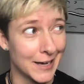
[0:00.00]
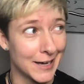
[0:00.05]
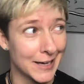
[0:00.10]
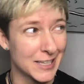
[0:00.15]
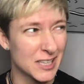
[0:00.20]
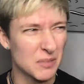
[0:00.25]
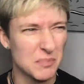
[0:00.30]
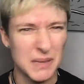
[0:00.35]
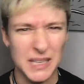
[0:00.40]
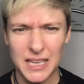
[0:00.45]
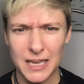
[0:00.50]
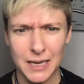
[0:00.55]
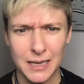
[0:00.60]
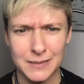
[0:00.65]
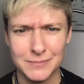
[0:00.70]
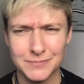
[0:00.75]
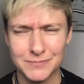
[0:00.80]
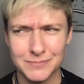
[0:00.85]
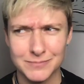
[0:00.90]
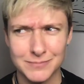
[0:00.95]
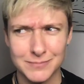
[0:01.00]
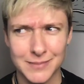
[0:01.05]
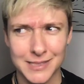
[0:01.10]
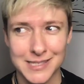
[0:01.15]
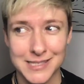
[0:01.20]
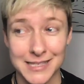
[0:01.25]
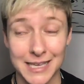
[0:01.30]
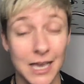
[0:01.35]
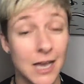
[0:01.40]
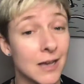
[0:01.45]
It'll be
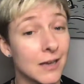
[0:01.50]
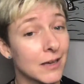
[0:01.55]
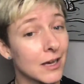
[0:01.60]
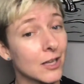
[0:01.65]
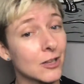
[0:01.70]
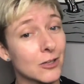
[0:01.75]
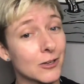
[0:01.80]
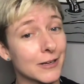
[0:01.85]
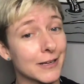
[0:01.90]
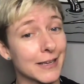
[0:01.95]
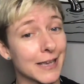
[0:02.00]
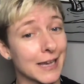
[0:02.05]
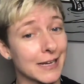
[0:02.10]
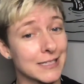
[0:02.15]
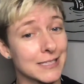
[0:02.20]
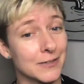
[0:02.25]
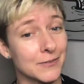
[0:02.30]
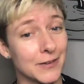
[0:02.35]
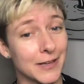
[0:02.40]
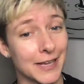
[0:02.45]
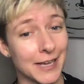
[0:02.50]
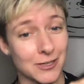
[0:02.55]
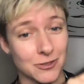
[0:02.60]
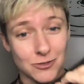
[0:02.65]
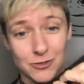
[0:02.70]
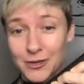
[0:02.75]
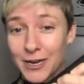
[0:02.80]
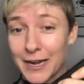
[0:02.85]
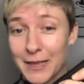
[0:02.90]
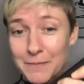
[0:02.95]
let's see, a learning activity
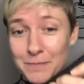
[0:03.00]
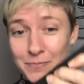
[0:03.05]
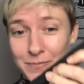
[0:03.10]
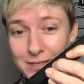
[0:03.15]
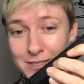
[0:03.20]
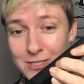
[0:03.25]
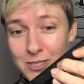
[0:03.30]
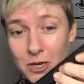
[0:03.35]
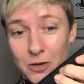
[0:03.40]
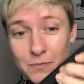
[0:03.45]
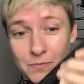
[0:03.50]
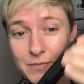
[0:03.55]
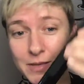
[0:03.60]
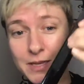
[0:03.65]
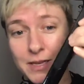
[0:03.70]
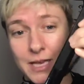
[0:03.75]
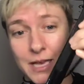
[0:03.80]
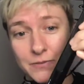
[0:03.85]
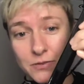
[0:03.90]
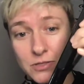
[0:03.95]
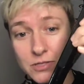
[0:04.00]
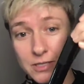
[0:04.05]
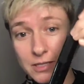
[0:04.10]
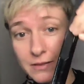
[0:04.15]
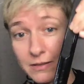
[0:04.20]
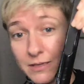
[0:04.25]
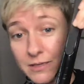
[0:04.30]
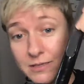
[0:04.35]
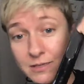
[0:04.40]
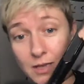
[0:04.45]
extra credit. So, have you seen
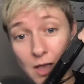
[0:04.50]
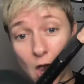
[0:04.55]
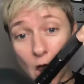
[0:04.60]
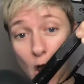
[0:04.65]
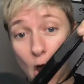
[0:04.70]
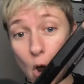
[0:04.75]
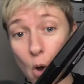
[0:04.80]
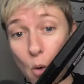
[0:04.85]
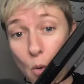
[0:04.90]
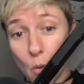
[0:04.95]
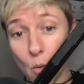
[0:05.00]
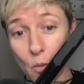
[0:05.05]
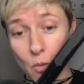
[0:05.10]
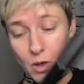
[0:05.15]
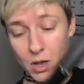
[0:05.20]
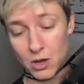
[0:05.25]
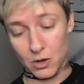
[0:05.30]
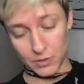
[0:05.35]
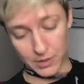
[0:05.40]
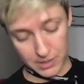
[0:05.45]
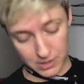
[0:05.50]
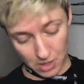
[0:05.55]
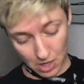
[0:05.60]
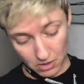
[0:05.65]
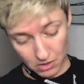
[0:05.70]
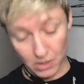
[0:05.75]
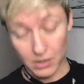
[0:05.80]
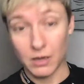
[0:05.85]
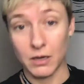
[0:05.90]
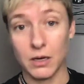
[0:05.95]
this? Oh, it's not
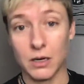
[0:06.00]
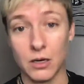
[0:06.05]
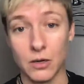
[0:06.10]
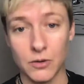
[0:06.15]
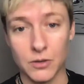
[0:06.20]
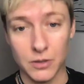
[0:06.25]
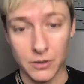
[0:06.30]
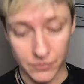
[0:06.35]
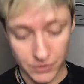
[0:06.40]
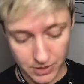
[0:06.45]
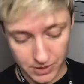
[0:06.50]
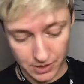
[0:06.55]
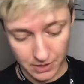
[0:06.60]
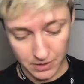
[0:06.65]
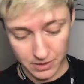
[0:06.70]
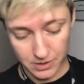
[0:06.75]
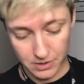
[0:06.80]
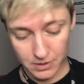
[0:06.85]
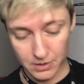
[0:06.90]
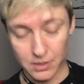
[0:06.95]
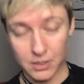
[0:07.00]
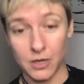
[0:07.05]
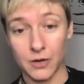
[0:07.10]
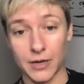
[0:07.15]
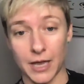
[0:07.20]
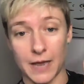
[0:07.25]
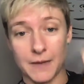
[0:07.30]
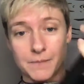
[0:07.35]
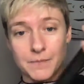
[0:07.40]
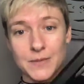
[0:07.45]
on. Oh, you have to see this.
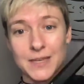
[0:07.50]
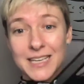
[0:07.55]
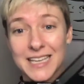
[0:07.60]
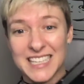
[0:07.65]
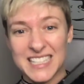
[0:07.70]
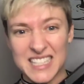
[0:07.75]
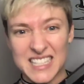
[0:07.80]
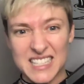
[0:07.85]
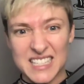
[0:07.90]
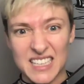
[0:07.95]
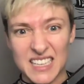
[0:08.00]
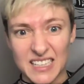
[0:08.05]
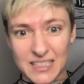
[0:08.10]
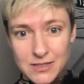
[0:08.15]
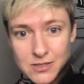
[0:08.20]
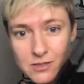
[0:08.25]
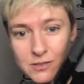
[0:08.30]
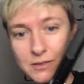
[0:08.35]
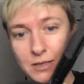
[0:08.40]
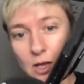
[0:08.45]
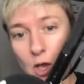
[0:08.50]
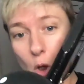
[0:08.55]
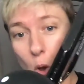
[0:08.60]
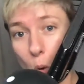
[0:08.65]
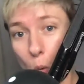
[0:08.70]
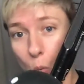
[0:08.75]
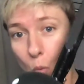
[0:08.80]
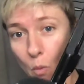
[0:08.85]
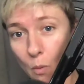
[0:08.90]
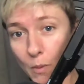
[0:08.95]
Okay, it sings.
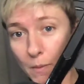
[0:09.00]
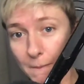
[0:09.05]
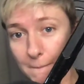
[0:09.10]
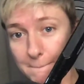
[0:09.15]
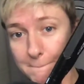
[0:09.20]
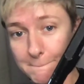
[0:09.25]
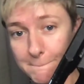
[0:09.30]
Uh,